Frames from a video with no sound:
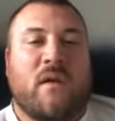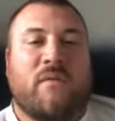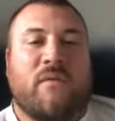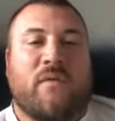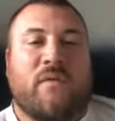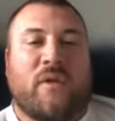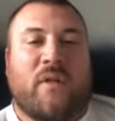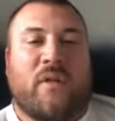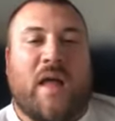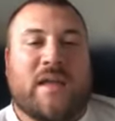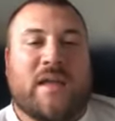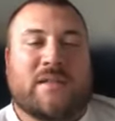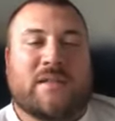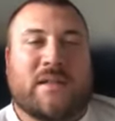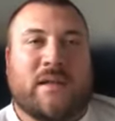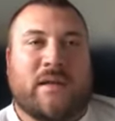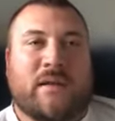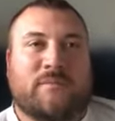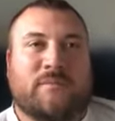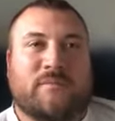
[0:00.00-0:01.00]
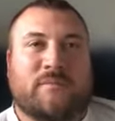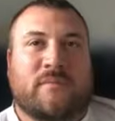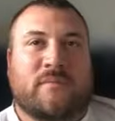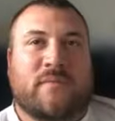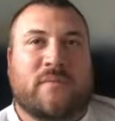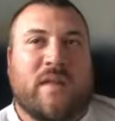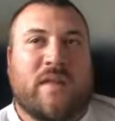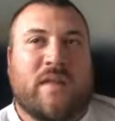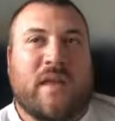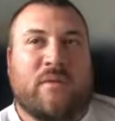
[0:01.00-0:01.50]
for their last deal.
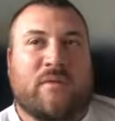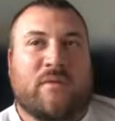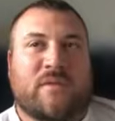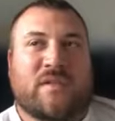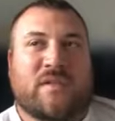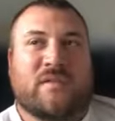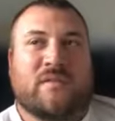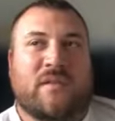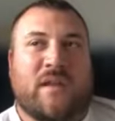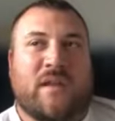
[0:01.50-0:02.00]
And then it was